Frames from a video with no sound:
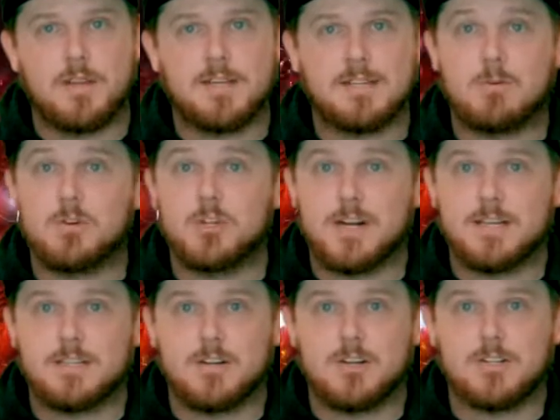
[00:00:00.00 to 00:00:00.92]
things I want you
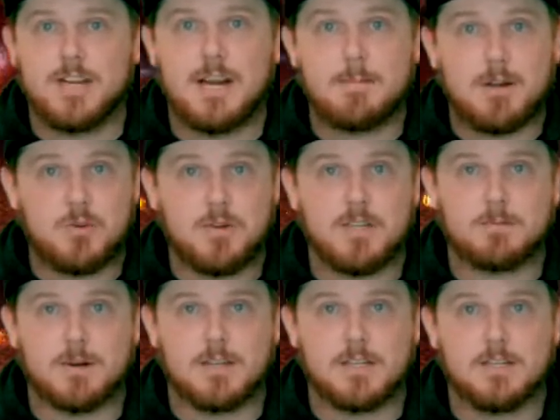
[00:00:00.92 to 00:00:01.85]
guys to understand about doing this
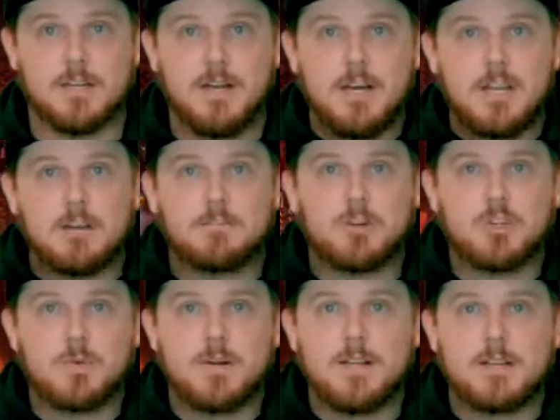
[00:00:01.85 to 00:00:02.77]
process. The
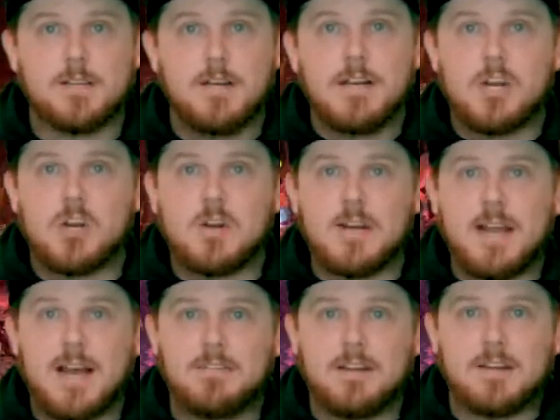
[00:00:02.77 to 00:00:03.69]
first one is you need
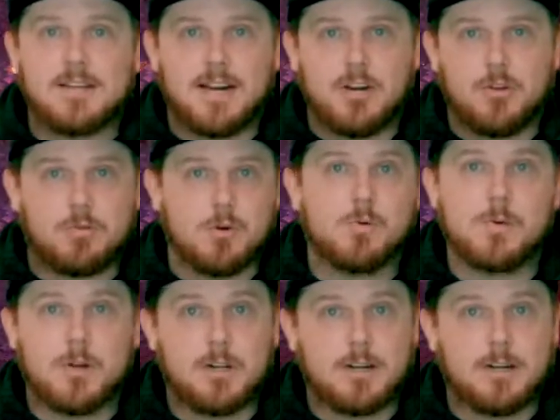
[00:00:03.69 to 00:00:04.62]
to have the entire throne
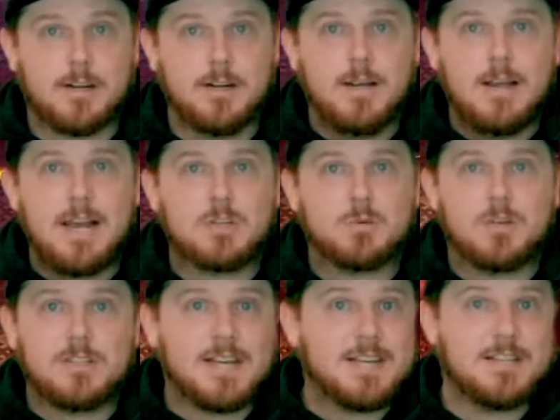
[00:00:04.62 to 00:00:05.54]
room clear, as
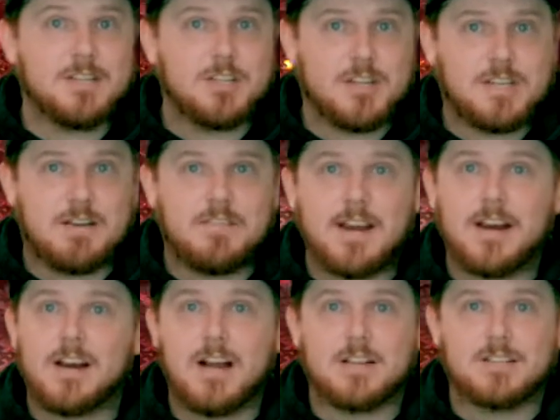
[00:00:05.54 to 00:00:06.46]
well as I suggest having the
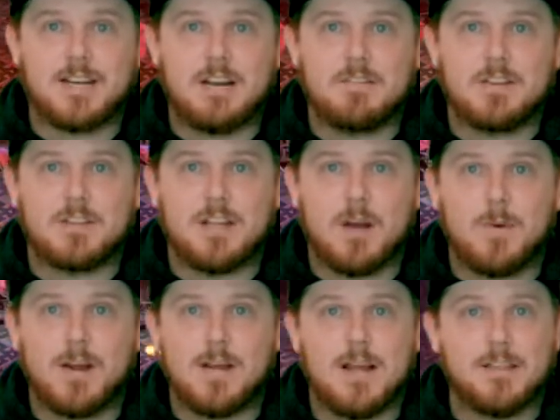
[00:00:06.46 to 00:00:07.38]
area outside of it, so that
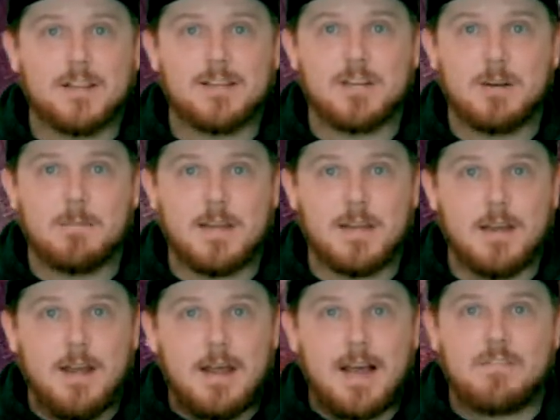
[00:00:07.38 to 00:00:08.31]
way nothing's going to be
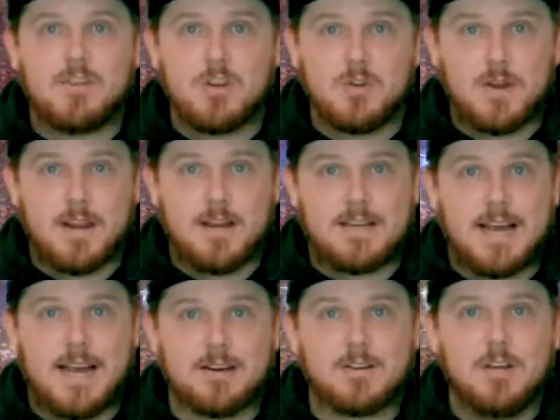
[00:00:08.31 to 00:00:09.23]
having you get
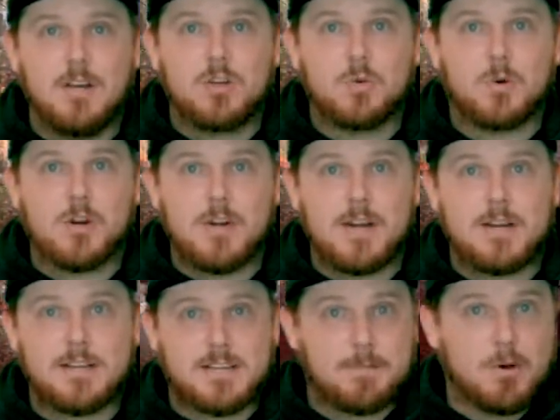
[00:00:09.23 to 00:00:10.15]
attacked to where you need
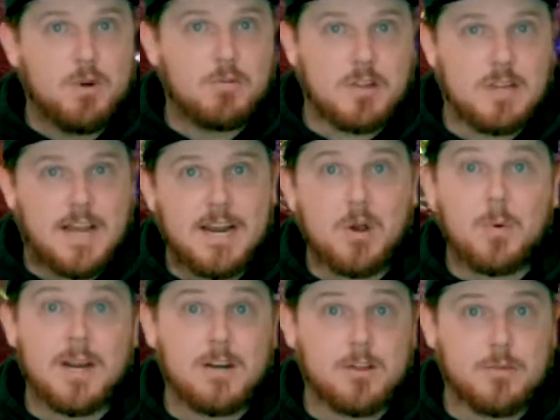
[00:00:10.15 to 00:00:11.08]
to skip over the line
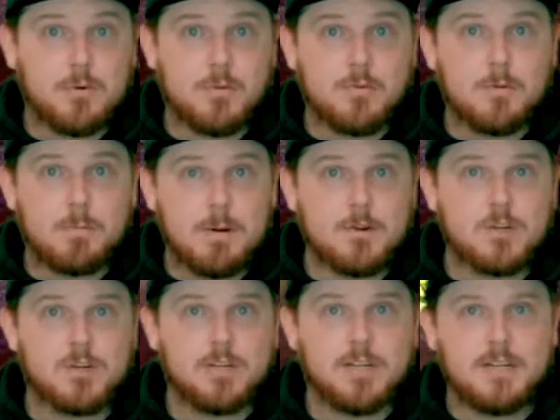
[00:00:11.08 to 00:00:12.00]
going into the throne room
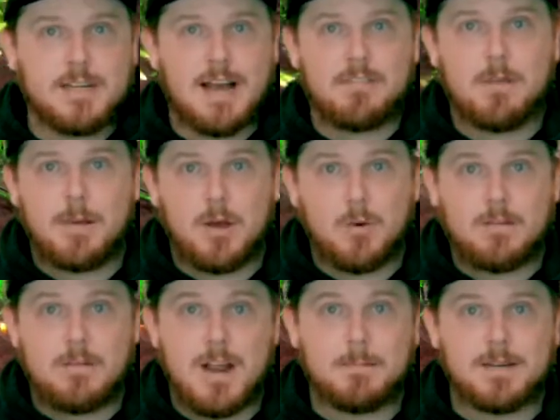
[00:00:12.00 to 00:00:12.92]
prematurely to have the Baal
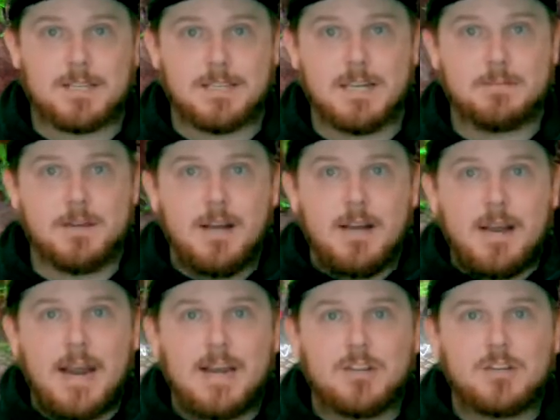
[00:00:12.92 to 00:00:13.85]
Wave not be skipped,
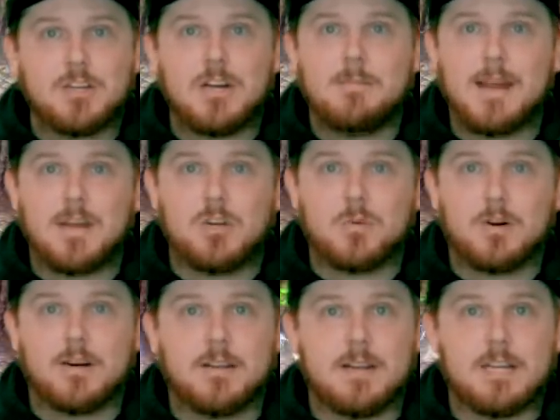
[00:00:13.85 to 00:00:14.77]
and it's just going to make it to
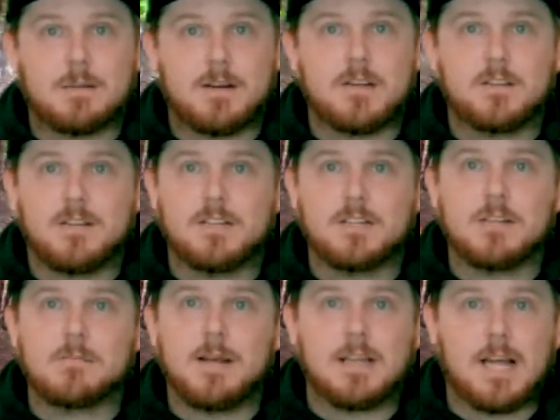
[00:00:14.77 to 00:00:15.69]
where the experience of this is
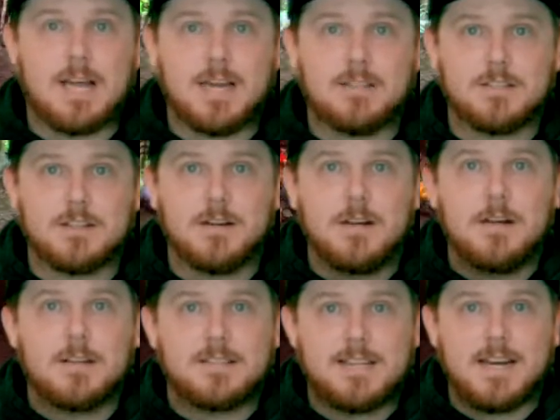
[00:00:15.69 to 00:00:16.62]
going to be a lot easier.
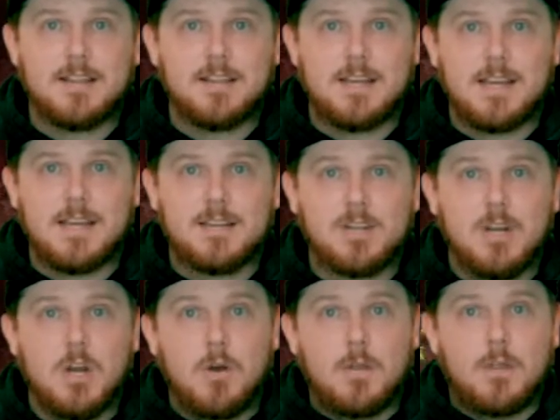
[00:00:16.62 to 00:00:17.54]
The second thing is
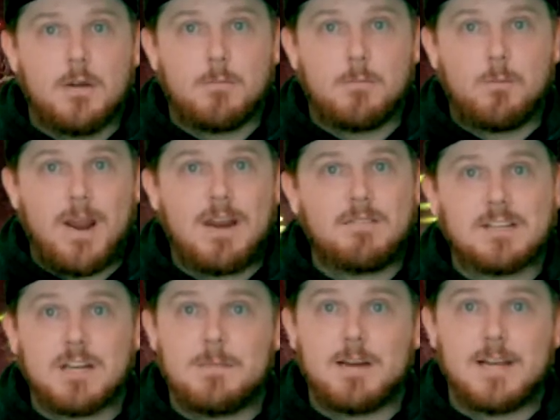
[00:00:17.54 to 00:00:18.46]
the wave
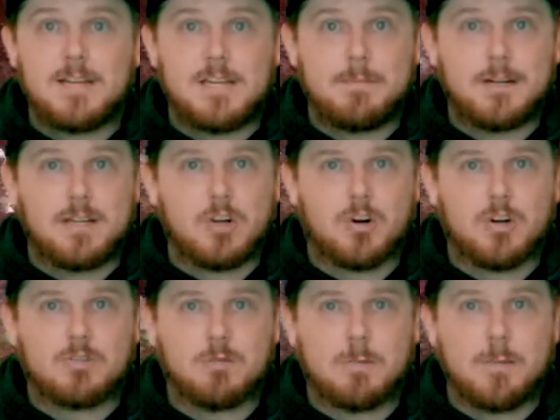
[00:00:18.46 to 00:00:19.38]
that's going to be typically the
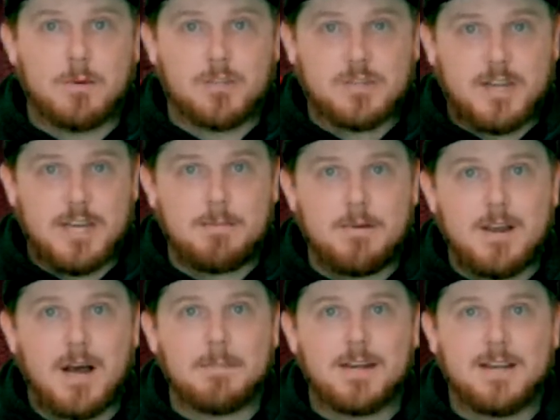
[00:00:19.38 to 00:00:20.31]
hardest for people to skip,
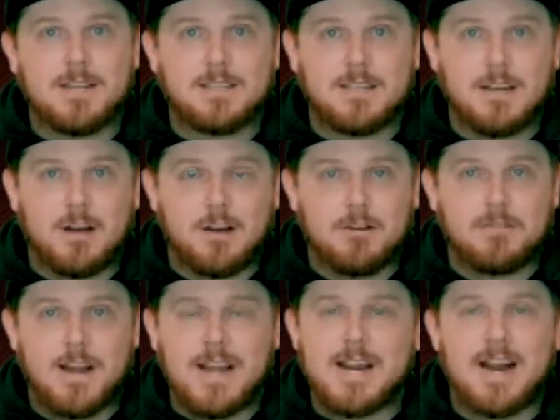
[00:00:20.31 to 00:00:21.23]
not because
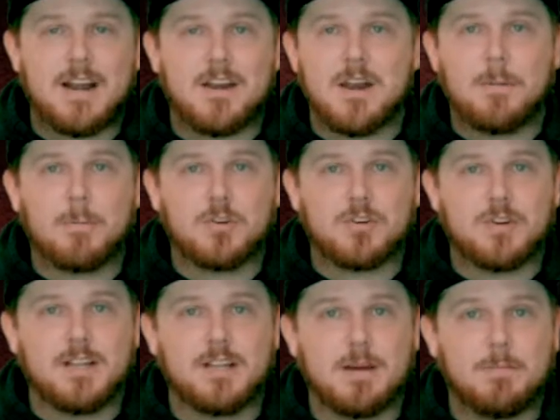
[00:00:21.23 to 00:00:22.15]
of any kind of numbers or
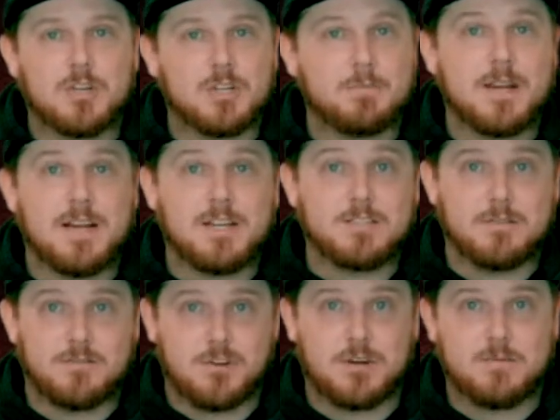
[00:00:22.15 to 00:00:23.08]
anything, but just because
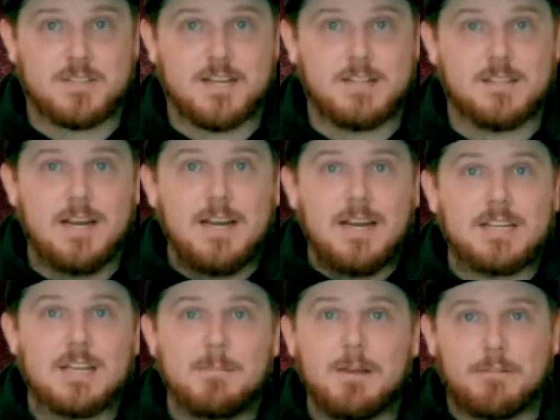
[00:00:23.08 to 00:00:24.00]
of circumstance,
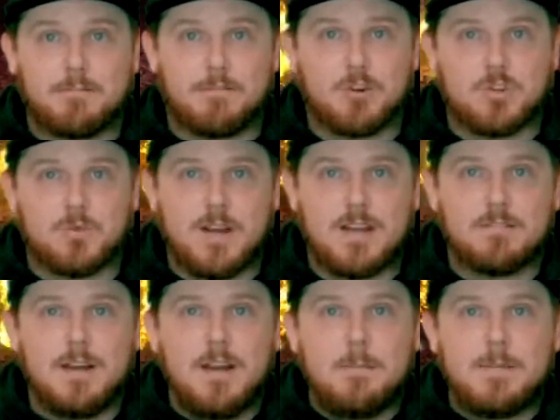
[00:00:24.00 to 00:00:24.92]
is going to be the first
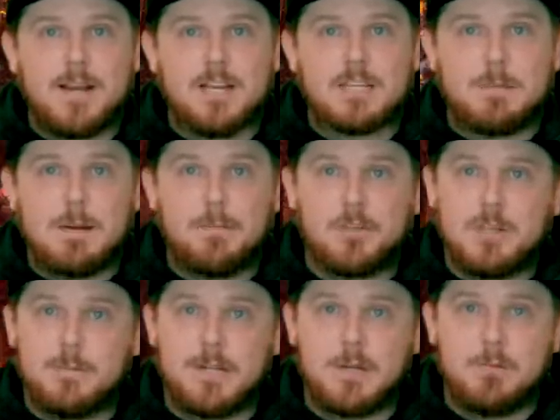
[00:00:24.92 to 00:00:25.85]
wave. Because people
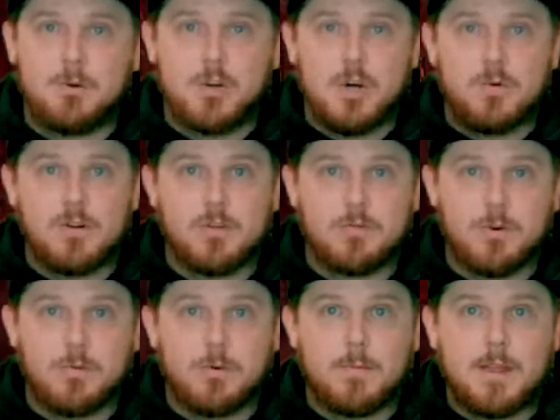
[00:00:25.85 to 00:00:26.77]
typically will go into the
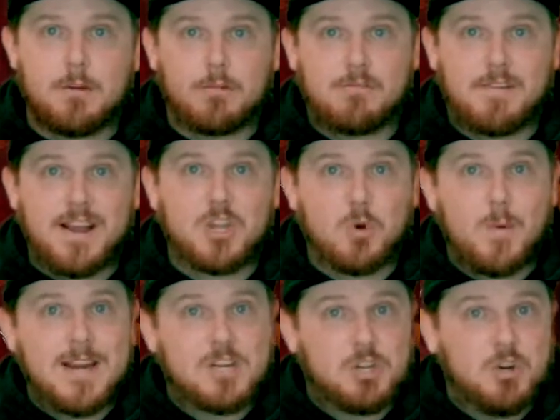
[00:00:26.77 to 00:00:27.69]
throne room and they'll fight their
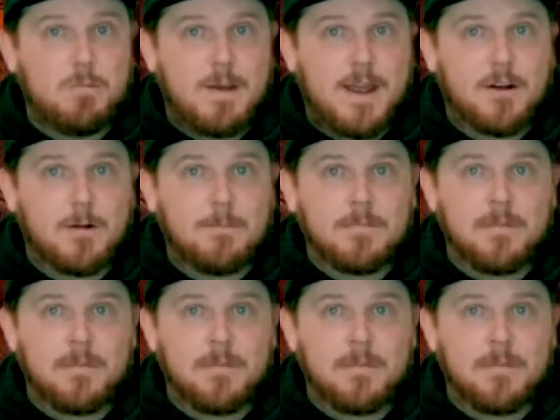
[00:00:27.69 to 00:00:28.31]
way to Baal,